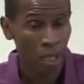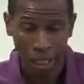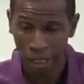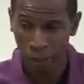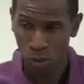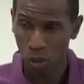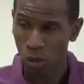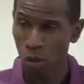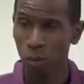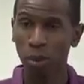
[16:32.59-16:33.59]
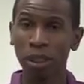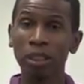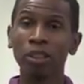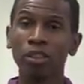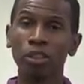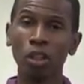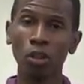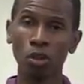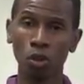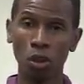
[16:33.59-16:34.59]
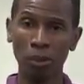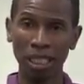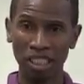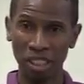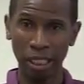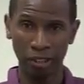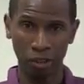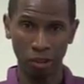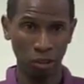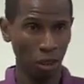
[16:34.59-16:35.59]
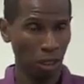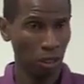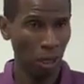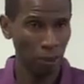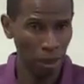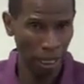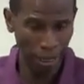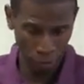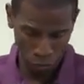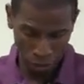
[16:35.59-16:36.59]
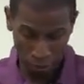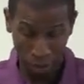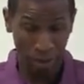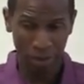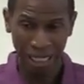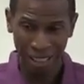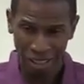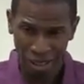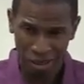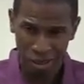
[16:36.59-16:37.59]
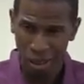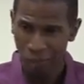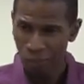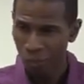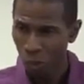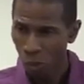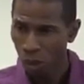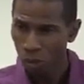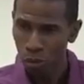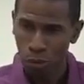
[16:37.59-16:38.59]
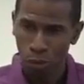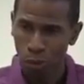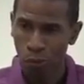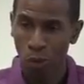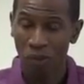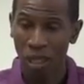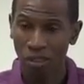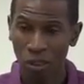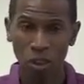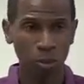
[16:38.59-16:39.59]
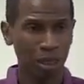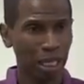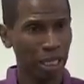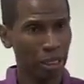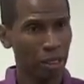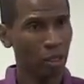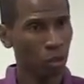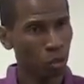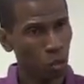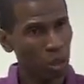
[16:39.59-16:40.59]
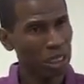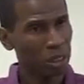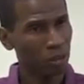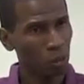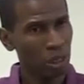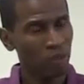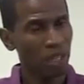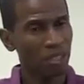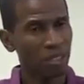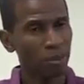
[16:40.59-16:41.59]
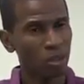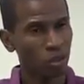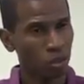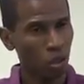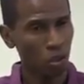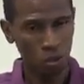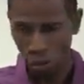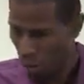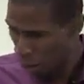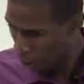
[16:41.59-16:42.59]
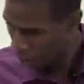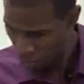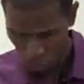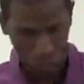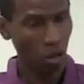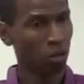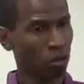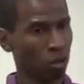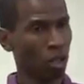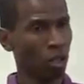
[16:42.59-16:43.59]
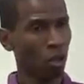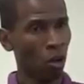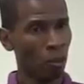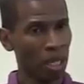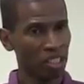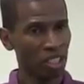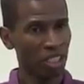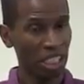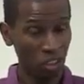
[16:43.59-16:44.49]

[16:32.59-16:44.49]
And I was also putting the stones on my chest. And I mean, I had not just 1, 2, 3, 4, 5 stones, but like, you know, 20, 25 something stones, all my pink stones on my chest.